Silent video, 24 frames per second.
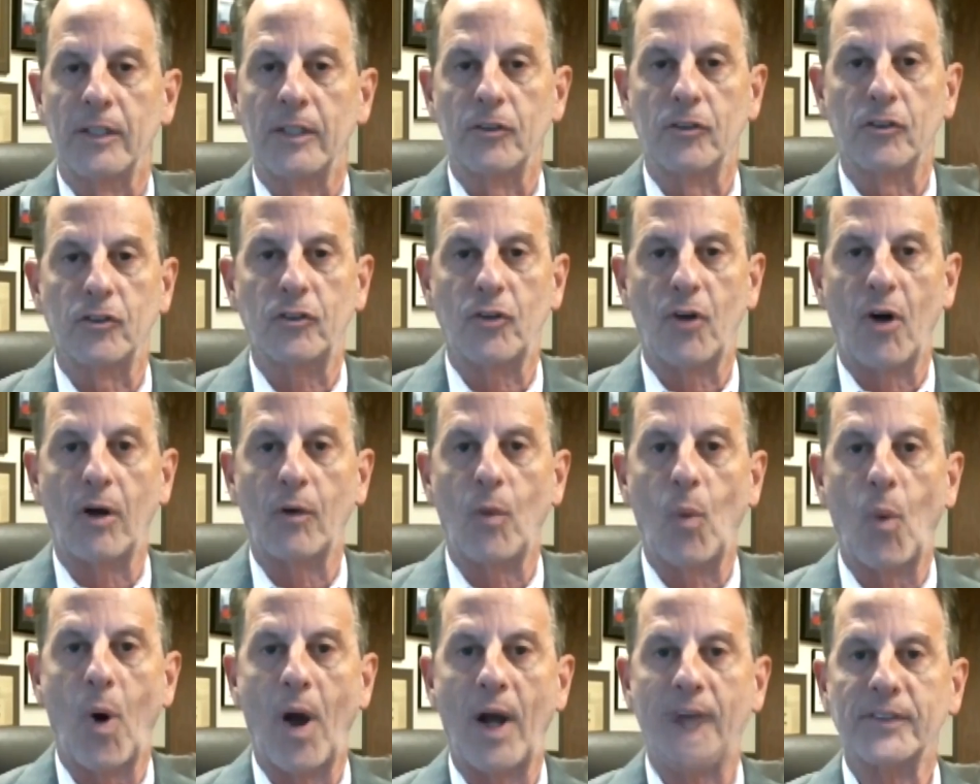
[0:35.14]

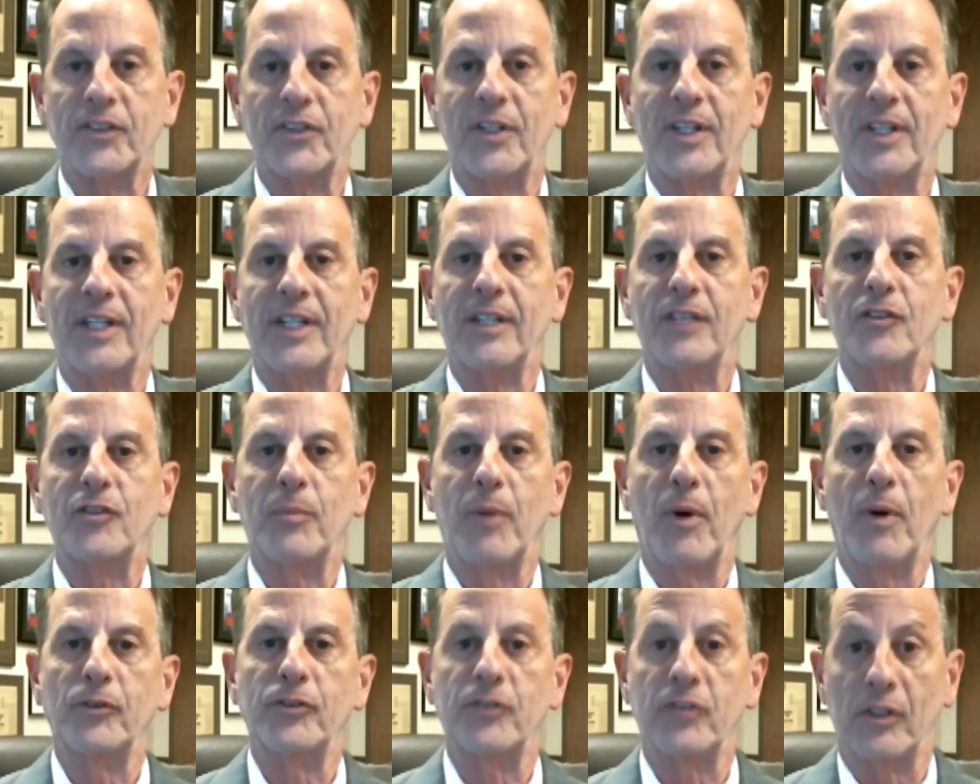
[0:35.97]
Deshaun Watson is
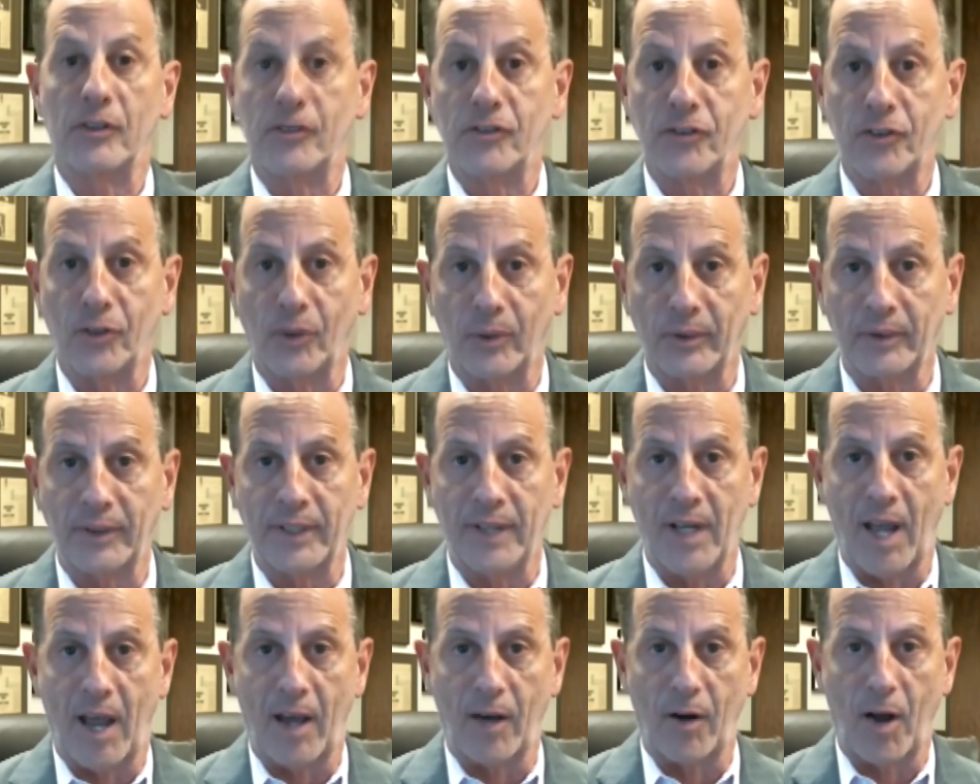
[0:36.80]
most assuredly
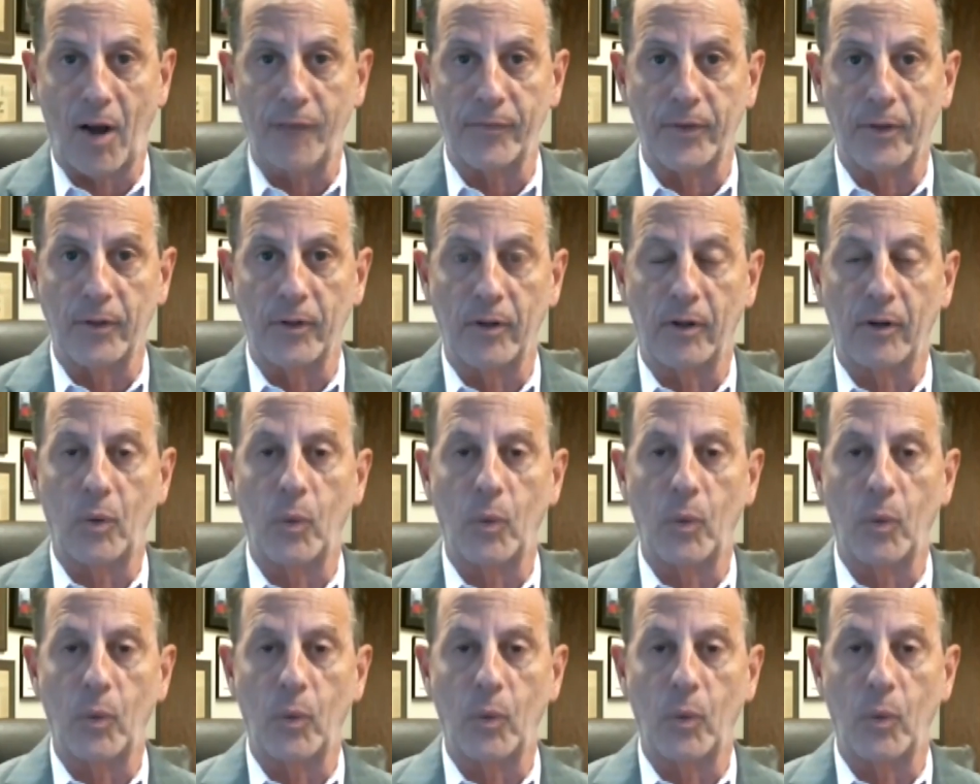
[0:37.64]
not off the hook.